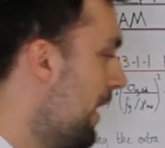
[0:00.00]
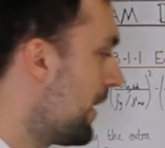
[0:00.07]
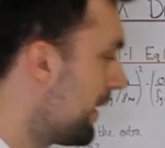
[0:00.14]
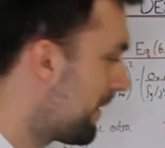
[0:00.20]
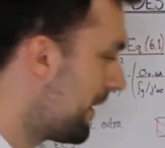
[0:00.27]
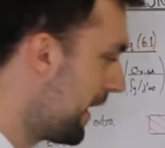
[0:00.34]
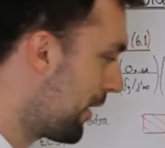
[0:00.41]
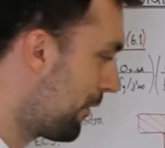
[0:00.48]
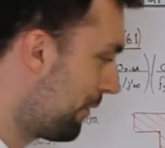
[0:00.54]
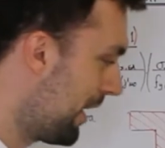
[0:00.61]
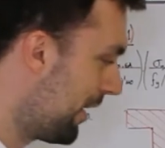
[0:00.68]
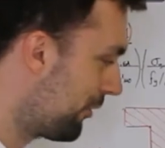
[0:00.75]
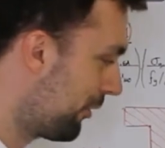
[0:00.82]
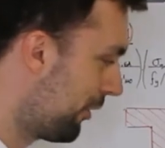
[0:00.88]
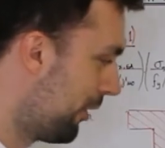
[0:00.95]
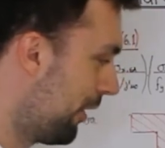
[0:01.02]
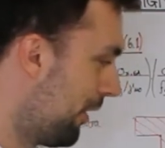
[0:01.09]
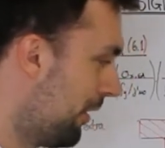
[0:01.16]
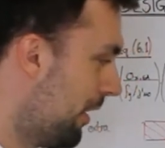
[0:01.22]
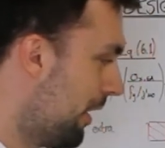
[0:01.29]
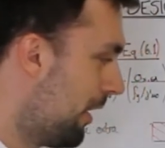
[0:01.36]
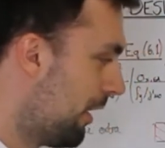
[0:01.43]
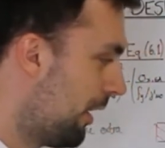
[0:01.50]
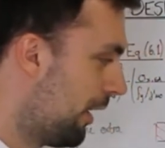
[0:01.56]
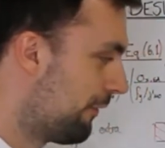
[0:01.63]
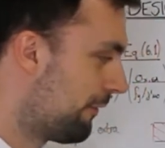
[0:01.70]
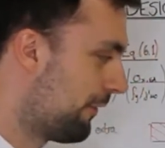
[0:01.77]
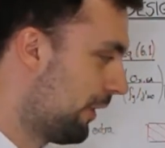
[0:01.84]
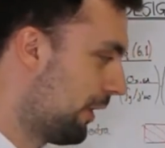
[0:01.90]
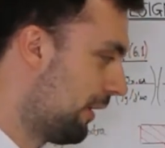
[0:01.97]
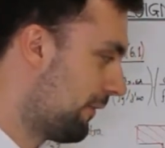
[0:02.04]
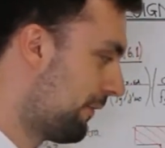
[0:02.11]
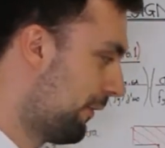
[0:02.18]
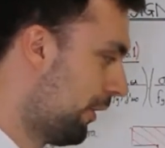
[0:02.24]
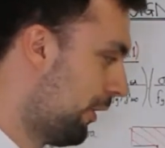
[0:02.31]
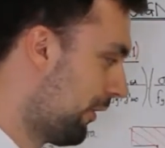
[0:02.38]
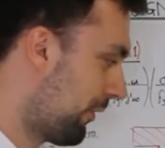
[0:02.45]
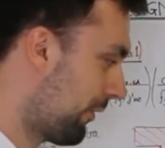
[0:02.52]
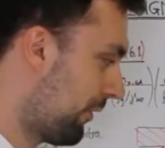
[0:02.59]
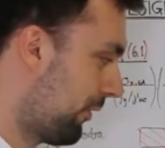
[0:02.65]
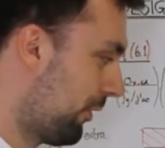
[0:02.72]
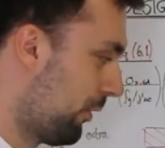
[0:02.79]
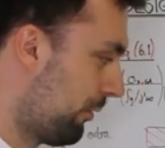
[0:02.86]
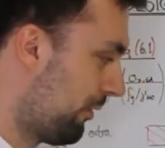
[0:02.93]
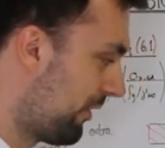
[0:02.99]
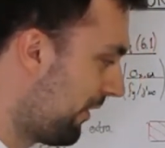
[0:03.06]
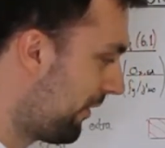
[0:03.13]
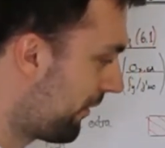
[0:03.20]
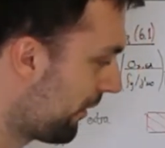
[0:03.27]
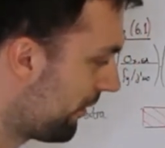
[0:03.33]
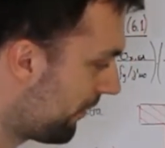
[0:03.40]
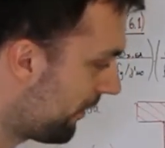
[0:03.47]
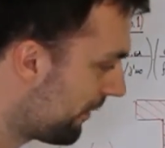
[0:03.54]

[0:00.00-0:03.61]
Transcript: you take a ratio of force to resistance,